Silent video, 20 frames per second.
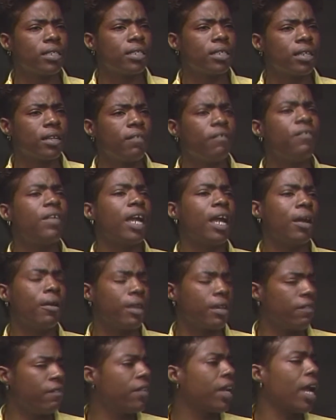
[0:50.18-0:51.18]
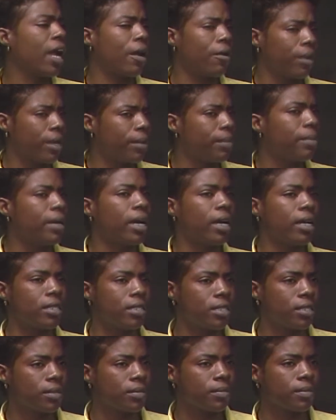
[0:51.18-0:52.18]
See, here's parents being
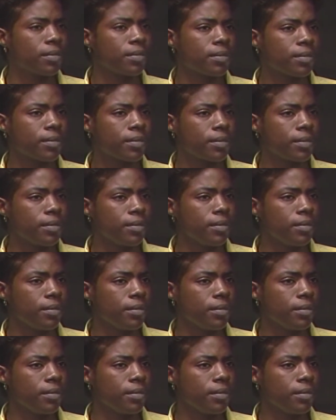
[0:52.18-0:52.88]
good, and here's this young